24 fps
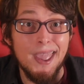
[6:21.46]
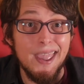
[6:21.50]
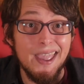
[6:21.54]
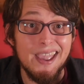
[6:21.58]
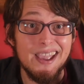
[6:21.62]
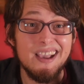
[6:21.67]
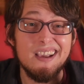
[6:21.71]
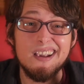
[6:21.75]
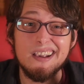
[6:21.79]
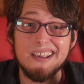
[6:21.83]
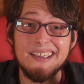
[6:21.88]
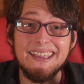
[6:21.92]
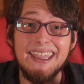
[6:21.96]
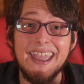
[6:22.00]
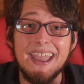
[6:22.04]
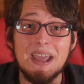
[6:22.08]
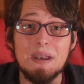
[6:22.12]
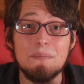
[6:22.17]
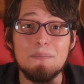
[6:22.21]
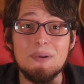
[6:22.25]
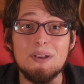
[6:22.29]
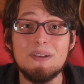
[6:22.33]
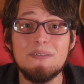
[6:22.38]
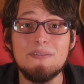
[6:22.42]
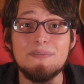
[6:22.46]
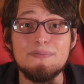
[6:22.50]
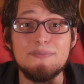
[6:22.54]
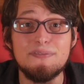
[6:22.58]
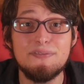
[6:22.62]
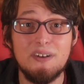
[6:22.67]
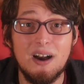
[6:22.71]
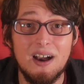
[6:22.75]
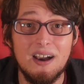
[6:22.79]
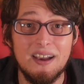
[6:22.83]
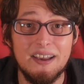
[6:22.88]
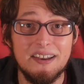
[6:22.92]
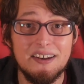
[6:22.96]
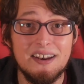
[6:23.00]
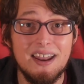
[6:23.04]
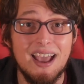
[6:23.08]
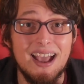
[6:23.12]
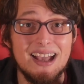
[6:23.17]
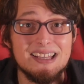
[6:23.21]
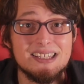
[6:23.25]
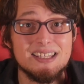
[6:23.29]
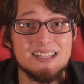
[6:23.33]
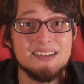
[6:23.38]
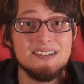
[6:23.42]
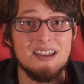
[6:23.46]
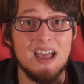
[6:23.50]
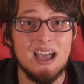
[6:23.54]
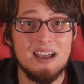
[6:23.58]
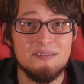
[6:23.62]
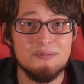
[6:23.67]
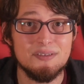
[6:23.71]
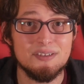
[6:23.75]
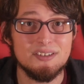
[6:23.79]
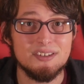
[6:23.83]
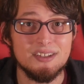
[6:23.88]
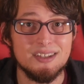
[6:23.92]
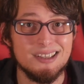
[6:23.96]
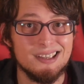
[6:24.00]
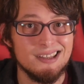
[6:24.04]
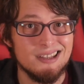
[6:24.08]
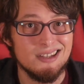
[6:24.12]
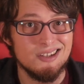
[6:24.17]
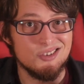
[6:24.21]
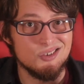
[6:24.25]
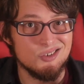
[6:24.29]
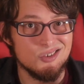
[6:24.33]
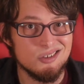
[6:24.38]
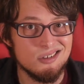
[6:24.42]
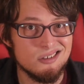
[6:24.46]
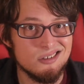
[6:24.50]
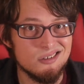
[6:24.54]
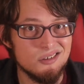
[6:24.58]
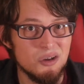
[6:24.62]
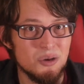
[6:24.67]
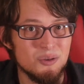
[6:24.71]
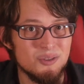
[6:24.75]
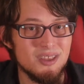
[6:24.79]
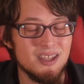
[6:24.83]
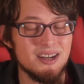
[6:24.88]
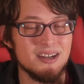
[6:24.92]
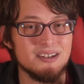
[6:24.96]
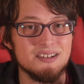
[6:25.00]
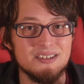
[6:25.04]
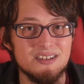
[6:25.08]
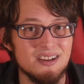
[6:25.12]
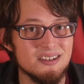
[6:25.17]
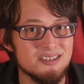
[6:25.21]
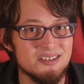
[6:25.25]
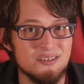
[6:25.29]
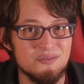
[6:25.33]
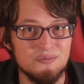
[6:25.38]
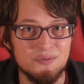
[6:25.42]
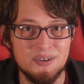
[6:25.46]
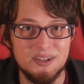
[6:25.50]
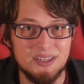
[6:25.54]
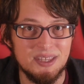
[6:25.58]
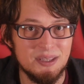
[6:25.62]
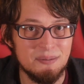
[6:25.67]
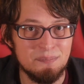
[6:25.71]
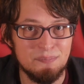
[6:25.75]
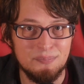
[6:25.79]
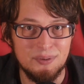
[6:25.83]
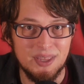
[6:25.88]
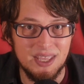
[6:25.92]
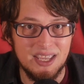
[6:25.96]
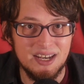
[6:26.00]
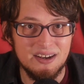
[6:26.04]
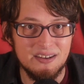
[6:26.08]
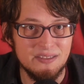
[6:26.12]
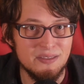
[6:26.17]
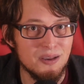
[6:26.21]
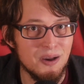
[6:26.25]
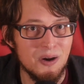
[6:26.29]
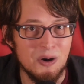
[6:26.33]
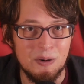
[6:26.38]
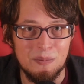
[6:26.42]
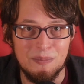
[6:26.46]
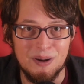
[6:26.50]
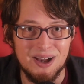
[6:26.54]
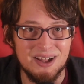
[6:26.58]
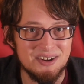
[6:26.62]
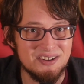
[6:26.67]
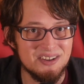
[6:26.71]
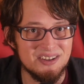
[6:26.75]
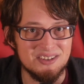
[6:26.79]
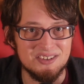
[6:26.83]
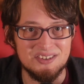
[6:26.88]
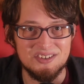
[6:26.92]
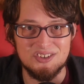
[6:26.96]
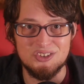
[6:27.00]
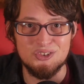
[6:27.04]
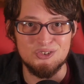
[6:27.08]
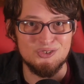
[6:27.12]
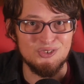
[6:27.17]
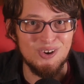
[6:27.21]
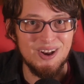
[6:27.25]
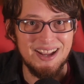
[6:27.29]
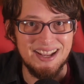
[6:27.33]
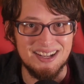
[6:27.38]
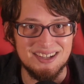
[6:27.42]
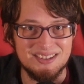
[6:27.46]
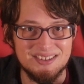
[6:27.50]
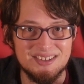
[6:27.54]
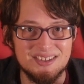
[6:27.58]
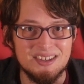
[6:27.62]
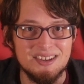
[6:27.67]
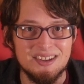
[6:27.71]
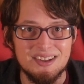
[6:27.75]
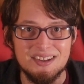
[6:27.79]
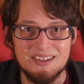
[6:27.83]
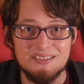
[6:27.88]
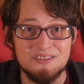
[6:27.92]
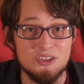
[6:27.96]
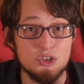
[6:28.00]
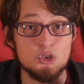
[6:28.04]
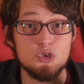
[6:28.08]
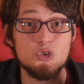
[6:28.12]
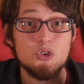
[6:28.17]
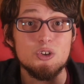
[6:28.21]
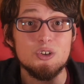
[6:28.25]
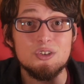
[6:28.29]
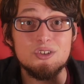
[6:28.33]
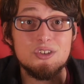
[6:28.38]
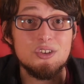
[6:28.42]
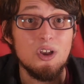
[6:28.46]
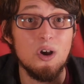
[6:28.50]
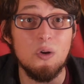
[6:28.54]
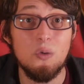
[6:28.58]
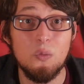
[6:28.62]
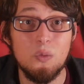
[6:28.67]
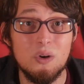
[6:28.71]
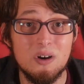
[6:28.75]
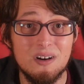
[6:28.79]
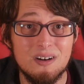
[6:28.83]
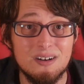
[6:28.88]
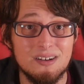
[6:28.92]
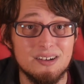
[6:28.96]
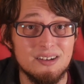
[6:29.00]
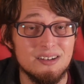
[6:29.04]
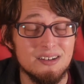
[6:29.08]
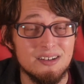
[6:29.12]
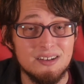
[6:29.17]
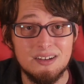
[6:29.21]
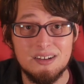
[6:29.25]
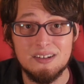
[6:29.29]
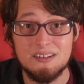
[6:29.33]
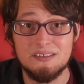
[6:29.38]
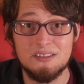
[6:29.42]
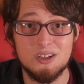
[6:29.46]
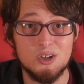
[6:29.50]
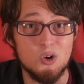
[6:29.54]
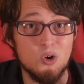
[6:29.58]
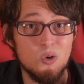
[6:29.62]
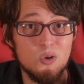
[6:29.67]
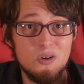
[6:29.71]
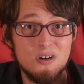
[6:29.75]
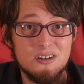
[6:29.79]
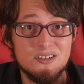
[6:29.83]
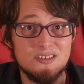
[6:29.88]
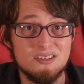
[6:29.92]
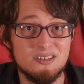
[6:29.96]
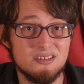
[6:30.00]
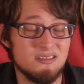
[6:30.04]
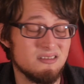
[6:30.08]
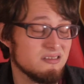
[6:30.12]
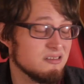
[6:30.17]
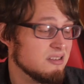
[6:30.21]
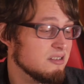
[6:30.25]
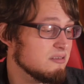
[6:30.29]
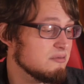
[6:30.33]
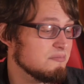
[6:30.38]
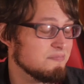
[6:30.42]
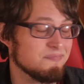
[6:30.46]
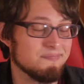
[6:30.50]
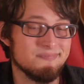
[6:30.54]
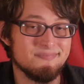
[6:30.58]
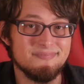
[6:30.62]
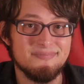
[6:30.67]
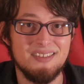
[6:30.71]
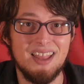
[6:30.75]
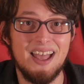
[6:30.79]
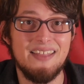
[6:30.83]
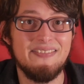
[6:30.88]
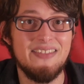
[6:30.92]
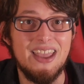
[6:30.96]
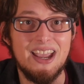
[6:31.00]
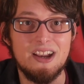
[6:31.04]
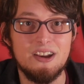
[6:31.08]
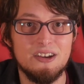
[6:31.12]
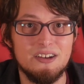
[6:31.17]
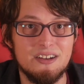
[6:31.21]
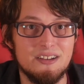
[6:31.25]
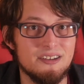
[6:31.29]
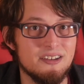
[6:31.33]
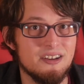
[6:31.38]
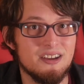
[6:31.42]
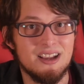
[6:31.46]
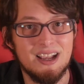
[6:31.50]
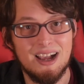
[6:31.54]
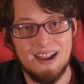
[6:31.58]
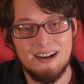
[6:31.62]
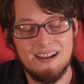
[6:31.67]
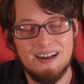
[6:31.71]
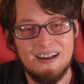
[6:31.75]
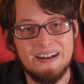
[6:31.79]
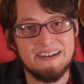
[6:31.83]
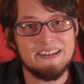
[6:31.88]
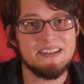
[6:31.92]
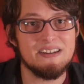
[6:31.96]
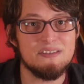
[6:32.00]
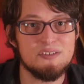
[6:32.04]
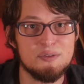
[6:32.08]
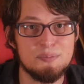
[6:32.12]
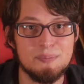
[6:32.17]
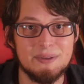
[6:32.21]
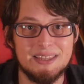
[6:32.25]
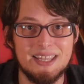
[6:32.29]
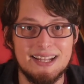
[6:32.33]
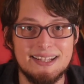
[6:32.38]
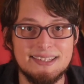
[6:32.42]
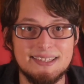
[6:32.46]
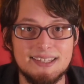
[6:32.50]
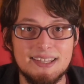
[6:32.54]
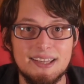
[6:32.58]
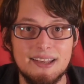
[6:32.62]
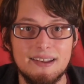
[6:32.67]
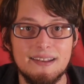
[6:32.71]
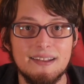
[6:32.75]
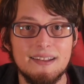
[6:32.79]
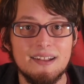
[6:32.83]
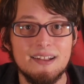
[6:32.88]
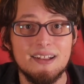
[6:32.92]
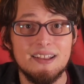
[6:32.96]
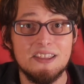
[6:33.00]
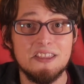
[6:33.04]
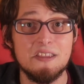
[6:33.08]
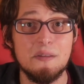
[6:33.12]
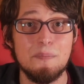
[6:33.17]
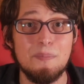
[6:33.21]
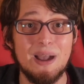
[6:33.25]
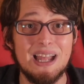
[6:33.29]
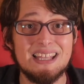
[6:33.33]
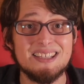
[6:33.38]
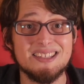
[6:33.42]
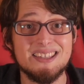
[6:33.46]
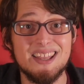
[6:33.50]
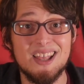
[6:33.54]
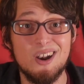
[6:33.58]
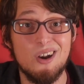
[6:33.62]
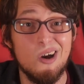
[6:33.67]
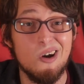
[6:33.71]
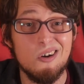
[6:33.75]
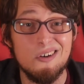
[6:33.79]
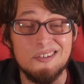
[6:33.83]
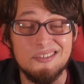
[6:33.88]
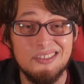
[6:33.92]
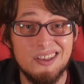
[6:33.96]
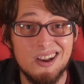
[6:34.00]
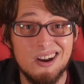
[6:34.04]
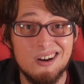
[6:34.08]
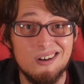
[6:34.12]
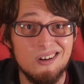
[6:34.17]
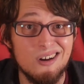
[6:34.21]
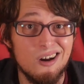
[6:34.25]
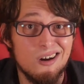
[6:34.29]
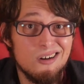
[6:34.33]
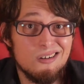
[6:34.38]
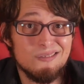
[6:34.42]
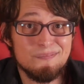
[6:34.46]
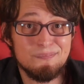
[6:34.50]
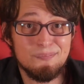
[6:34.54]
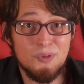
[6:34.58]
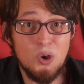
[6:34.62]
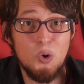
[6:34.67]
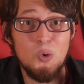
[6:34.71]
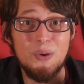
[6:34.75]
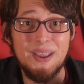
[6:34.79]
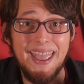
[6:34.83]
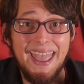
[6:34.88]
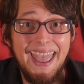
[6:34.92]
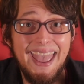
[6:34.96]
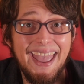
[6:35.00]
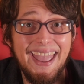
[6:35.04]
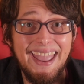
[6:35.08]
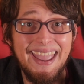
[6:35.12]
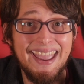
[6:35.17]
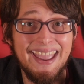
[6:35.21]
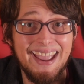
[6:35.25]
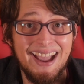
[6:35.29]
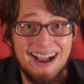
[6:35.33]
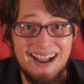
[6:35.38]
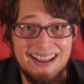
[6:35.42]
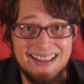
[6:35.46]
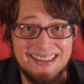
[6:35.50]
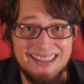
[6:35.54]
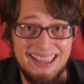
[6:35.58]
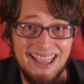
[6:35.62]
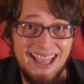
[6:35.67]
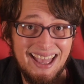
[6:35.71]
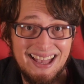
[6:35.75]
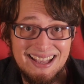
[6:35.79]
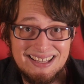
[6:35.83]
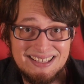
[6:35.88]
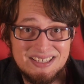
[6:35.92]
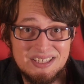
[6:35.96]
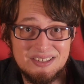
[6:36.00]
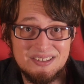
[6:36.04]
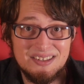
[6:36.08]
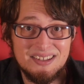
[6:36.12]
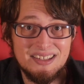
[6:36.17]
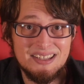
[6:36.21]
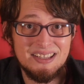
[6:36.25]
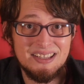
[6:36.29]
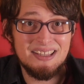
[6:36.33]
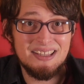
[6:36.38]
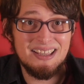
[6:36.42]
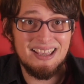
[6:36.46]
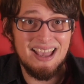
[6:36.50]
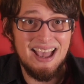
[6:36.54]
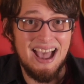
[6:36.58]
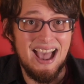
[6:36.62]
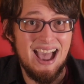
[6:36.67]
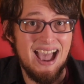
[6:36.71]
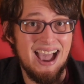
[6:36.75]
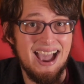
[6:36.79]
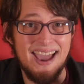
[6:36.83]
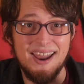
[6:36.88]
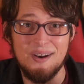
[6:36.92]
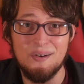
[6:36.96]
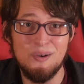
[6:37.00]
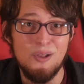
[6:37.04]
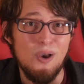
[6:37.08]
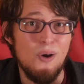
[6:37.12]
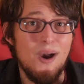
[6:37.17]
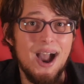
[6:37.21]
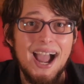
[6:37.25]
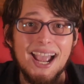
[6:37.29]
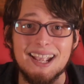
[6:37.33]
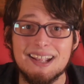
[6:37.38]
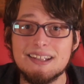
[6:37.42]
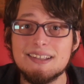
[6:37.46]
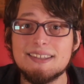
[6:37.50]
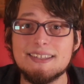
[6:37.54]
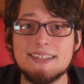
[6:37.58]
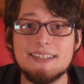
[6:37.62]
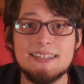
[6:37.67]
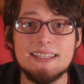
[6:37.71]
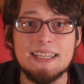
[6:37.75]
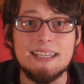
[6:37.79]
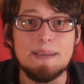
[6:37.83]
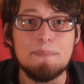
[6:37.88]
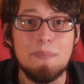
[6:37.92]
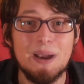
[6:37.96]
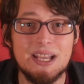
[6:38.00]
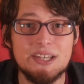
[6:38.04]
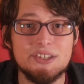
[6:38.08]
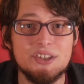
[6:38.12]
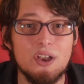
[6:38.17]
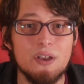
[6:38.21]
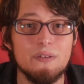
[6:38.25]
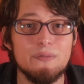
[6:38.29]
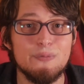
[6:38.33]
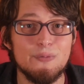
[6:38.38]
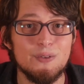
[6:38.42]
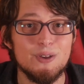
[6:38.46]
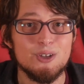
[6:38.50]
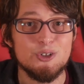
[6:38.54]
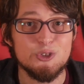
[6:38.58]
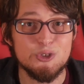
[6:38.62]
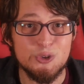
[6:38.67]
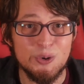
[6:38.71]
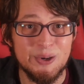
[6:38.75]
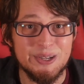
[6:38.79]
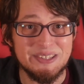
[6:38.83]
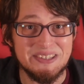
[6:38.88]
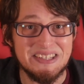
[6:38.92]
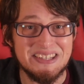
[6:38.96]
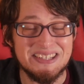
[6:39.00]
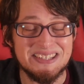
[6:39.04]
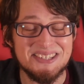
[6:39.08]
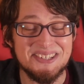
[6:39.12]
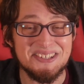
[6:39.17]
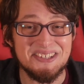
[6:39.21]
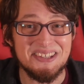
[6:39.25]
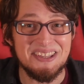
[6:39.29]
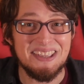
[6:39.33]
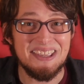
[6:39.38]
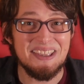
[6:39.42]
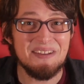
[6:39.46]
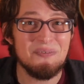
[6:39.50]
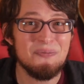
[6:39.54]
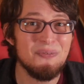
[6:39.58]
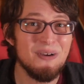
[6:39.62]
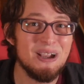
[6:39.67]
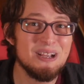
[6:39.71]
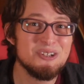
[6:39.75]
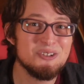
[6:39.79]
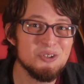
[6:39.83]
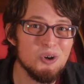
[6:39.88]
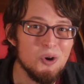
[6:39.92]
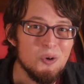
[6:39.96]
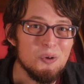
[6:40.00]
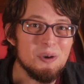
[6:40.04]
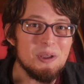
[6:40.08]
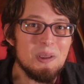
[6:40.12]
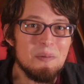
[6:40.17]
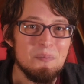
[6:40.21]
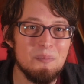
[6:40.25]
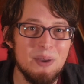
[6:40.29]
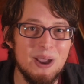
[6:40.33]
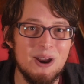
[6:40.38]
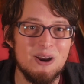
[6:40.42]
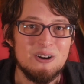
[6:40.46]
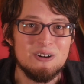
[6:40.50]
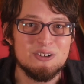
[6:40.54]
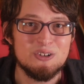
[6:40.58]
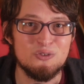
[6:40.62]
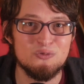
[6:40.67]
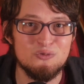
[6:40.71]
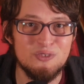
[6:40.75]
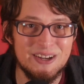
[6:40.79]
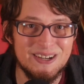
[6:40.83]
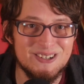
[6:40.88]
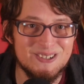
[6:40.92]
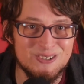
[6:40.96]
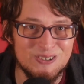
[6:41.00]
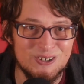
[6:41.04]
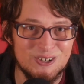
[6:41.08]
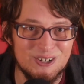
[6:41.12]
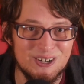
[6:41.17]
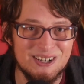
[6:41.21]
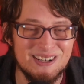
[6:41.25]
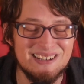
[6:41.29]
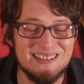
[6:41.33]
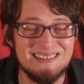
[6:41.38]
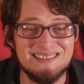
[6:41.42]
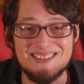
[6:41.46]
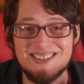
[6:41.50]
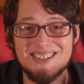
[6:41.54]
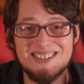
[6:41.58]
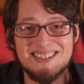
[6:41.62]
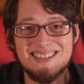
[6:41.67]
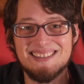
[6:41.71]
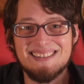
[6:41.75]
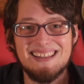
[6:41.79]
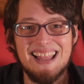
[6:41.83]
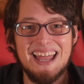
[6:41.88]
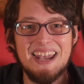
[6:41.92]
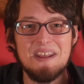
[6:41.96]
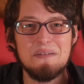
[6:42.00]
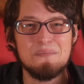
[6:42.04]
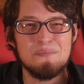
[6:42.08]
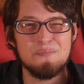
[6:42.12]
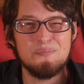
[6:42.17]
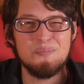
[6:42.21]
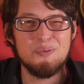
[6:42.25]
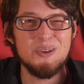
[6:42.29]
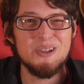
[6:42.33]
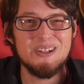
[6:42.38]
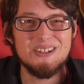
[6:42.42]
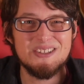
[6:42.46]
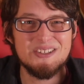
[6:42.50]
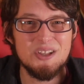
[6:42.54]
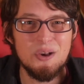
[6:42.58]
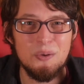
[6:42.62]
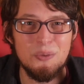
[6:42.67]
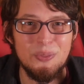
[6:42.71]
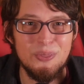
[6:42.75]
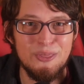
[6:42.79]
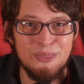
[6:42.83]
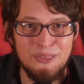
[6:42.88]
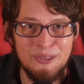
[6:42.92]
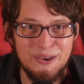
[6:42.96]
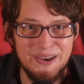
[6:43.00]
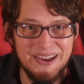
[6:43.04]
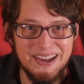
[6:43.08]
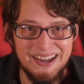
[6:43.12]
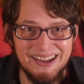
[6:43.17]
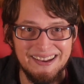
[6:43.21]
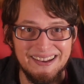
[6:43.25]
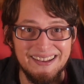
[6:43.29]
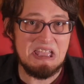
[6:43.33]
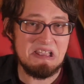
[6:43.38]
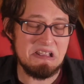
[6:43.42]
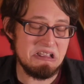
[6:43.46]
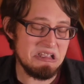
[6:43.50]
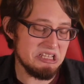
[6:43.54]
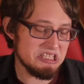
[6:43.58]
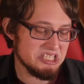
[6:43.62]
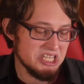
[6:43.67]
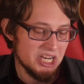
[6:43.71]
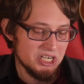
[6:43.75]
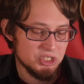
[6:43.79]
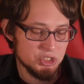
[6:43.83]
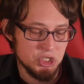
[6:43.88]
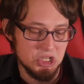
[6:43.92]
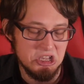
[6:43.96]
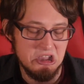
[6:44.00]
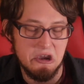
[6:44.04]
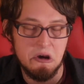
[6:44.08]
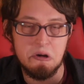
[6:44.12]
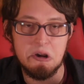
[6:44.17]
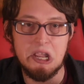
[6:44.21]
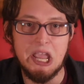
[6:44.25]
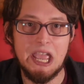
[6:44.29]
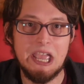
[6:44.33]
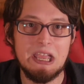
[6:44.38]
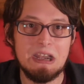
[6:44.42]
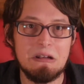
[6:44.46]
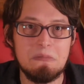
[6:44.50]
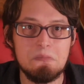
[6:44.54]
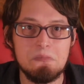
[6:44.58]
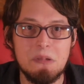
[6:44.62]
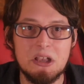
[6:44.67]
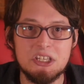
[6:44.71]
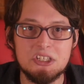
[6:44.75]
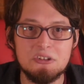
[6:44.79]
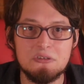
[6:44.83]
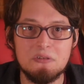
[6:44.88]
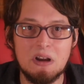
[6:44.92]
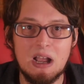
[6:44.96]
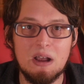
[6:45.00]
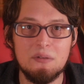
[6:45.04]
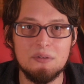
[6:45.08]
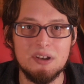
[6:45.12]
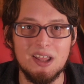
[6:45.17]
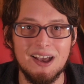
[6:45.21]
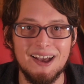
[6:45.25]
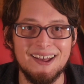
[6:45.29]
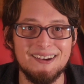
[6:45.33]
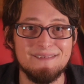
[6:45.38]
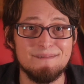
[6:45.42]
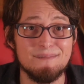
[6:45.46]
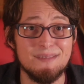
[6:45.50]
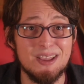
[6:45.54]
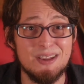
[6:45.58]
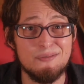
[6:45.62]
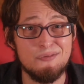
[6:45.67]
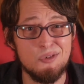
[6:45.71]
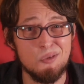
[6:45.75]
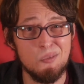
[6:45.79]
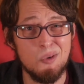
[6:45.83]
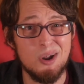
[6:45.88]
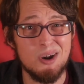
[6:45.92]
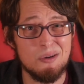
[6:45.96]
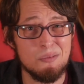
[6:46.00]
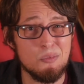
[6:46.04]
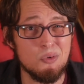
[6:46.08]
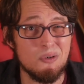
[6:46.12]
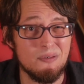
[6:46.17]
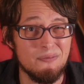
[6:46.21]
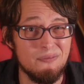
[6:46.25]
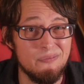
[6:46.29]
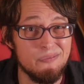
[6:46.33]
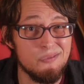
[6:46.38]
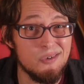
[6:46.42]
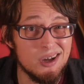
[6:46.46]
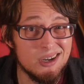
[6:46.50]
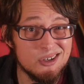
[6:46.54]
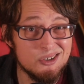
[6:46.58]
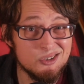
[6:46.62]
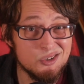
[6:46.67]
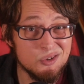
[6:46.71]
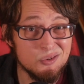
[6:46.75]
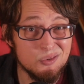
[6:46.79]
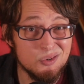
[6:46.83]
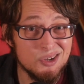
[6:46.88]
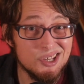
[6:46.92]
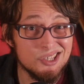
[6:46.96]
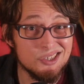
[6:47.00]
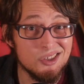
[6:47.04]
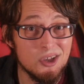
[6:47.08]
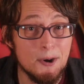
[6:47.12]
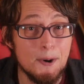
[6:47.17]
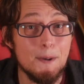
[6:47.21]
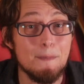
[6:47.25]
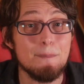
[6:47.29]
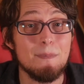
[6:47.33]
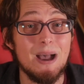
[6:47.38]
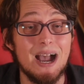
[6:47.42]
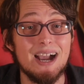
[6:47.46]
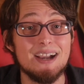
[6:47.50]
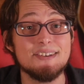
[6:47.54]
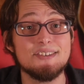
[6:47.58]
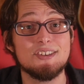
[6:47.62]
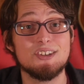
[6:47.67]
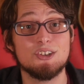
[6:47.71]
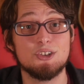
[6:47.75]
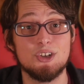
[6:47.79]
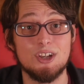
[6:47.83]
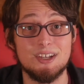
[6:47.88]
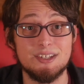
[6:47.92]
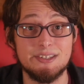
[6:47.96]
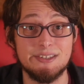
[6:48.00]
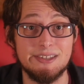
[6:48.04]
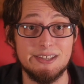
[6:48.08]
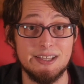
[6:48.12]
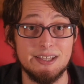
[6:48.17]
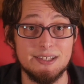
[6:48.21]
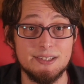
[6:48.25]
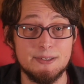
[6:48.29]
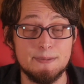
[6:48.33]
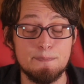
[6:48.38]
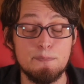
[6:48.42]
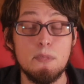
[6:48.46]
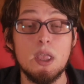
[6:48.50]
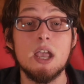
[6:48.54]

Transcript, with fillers: It can be fun as a novelty, just know that it doesn't really play to the harmonica's strengths. The trills don't work. The chords, they're not that good. You got octaves, but that's it. The bends that are there are okay, I guess. I don't know. I can see myself enjoying this if I don't compare it to Richter and just let it be its own thing. It's actually okay to mess around on. If you want a more fun tuning though, I suggest these.